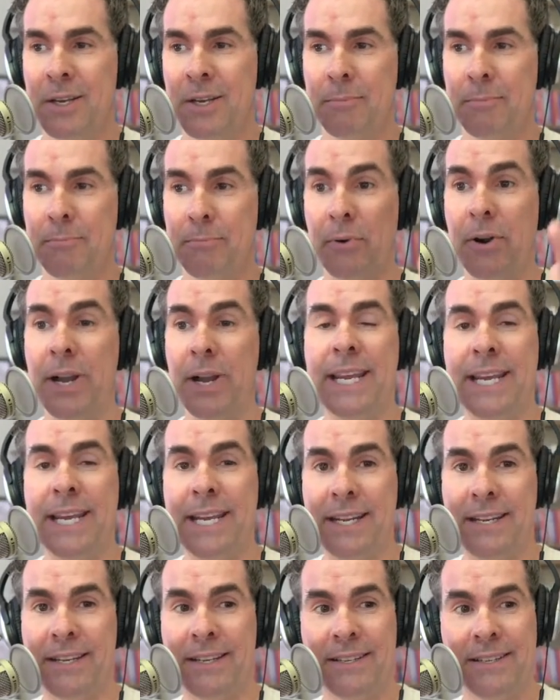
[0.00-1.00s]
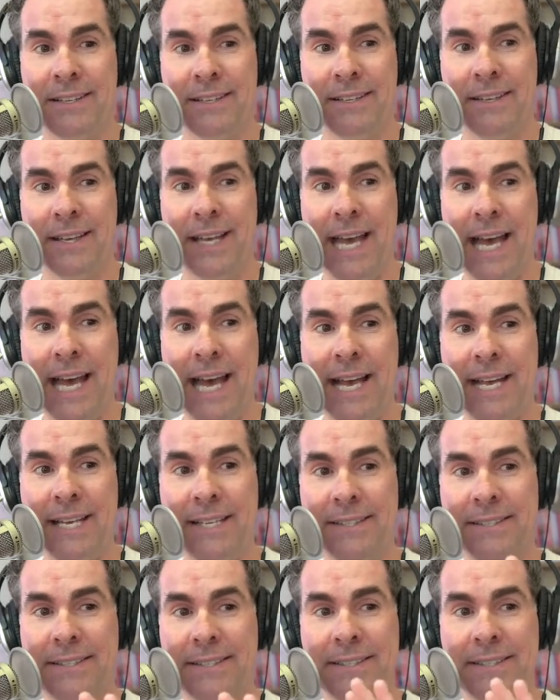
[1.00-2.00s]
brain
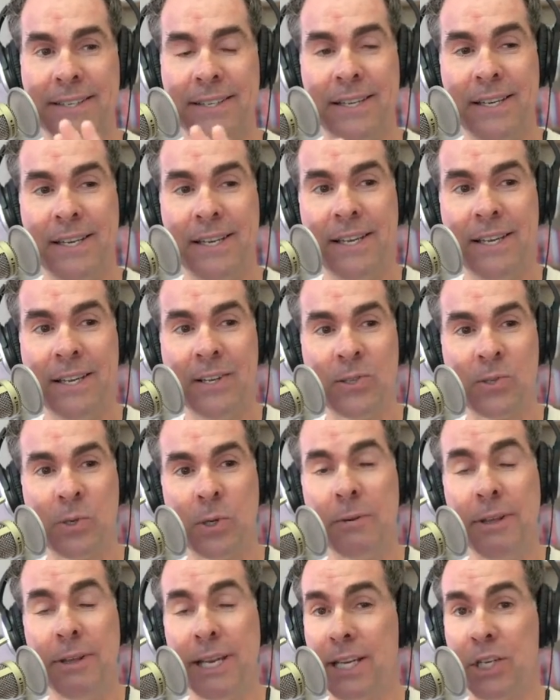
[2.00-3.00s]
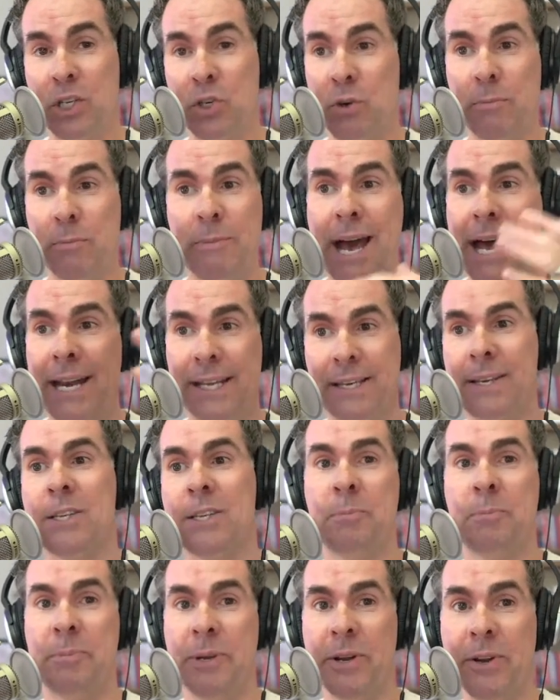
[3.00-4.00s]
as sort of like a traumatic
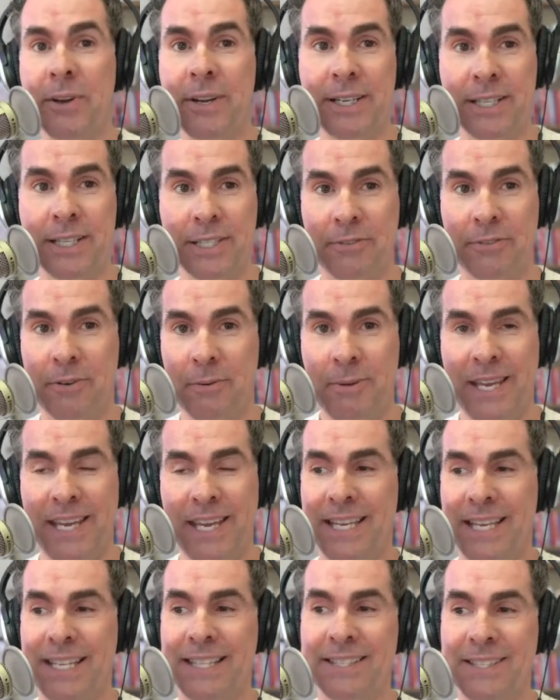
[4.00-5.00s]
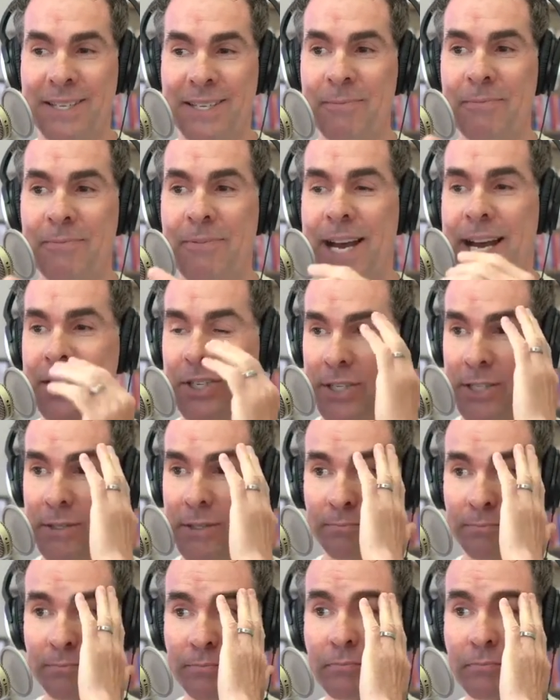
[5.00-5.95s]
experience for me in some fashion,